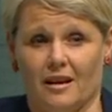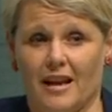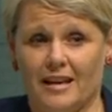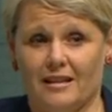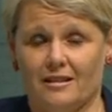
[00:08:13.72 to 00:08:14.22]

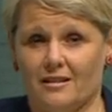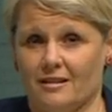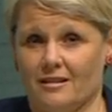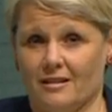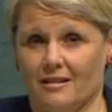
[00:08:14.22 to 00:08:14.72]
and
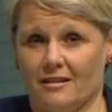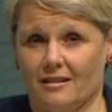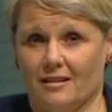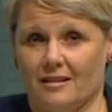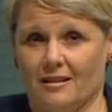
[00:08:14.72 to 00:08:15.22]

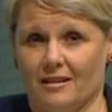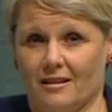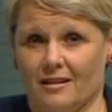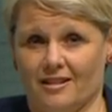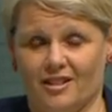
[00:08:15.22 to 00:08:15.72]

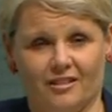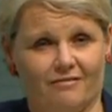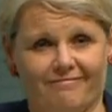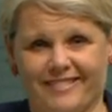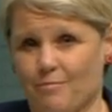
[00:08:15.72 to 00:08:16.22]
just
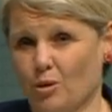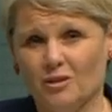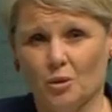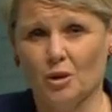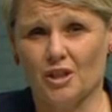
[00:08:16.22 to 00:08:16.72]
put
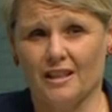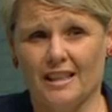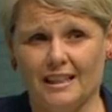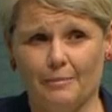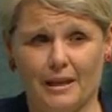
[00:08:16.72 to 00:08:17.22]
squash in
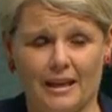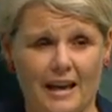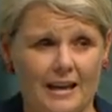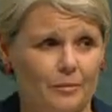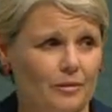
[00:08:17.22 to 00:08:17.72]
the Olympic
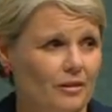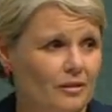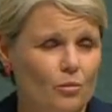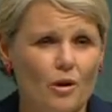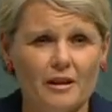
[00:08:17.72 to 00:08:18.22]
Games.
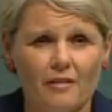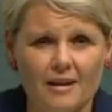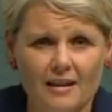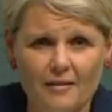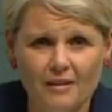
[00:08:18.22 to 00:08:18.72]
While you're
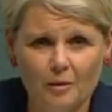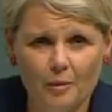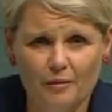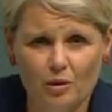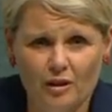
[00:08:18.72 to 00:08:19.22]
at it, have a little
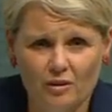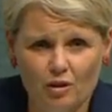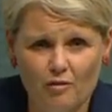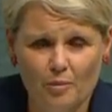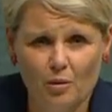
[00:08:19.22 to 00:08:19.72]
bit of a look at
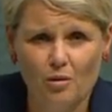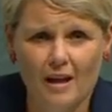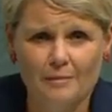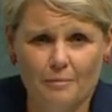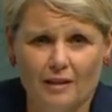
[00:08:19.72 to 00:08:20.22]
softball
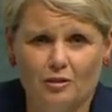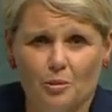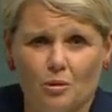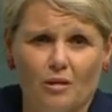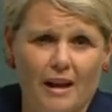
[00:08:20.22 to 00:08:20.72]
and
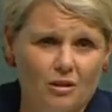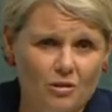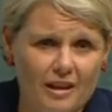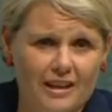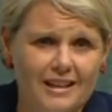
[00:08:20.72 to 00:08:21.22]
baseball and
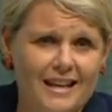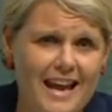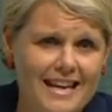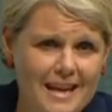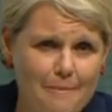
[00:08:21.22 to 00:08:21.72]
cricket
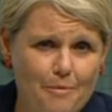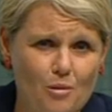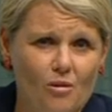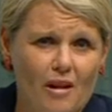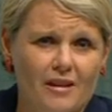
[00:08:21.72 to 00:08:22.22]
and
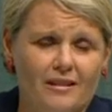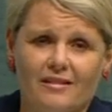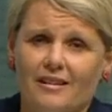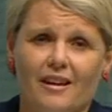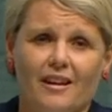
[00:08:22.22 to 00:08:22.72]
netball and